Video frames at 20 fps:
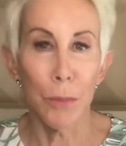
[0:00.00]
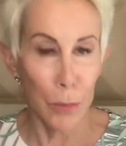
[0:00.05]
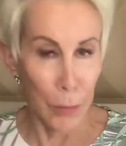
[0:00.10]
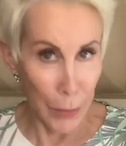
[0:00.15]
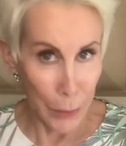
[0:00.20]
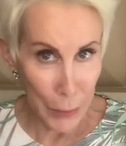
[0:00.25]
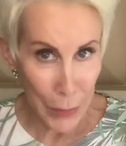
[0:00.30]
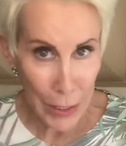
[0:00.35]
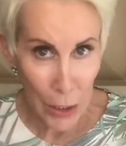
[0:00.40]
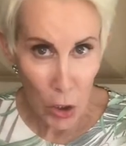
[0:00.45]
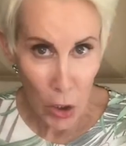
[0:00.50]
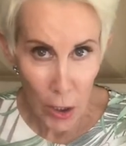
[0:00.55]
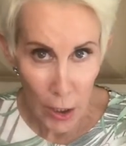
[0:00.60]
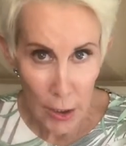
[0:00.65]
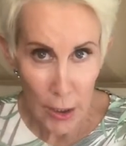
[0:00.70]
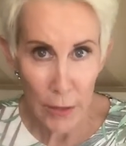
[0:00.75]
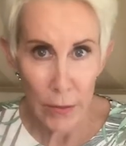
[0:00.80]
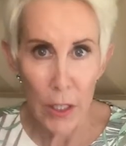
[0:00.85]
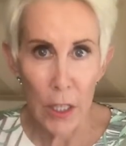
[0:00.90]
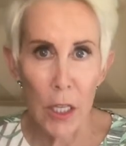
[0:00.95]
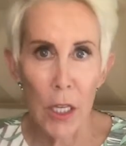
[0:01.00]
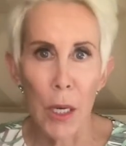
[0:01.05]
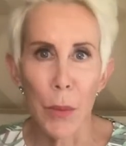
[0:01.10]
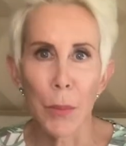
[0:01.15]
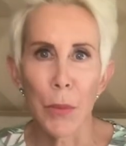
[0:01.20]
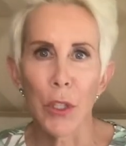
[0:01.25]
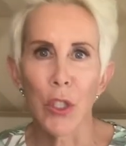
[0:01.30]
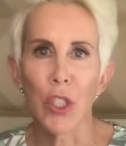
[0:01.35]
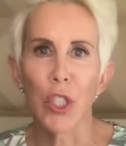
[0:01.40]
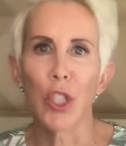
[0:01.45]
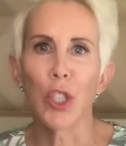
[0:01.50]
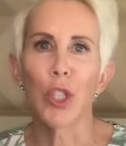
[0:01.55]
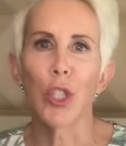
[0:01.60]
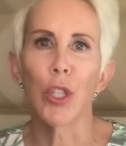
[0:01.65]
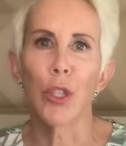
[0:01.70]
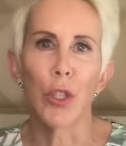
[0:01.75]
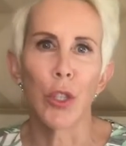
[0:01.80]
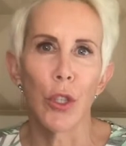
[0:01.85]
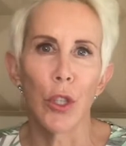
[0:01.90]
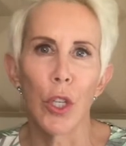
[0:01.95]
but because of the
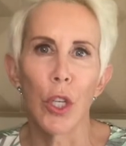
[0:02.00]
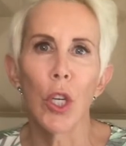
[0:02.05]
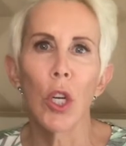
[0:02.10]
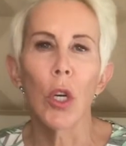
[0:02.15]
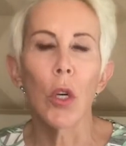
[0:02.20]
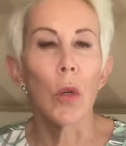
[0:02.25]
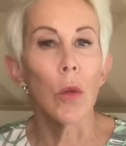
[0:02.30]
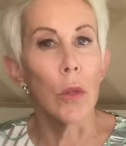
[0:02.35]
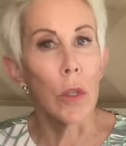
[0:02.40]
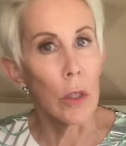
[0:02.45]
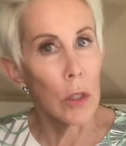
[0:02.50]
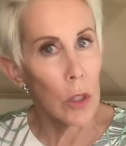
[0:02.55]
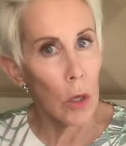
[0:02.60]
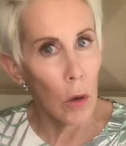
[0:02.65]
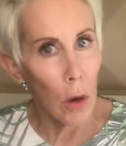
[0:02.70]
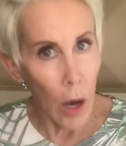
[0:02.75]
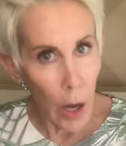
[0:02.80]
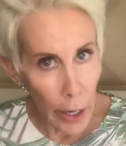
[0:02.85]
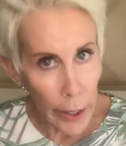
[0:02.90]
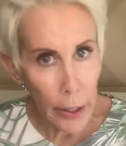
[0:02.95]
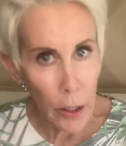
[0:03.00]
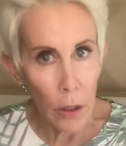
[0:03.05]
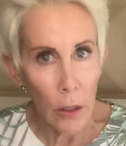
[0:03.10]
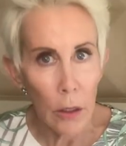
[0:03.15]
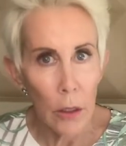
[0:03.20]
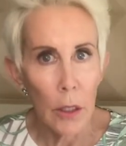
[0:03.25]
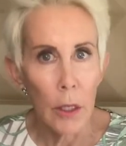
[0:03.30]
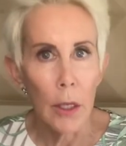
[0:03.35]
competition, you'd go higher,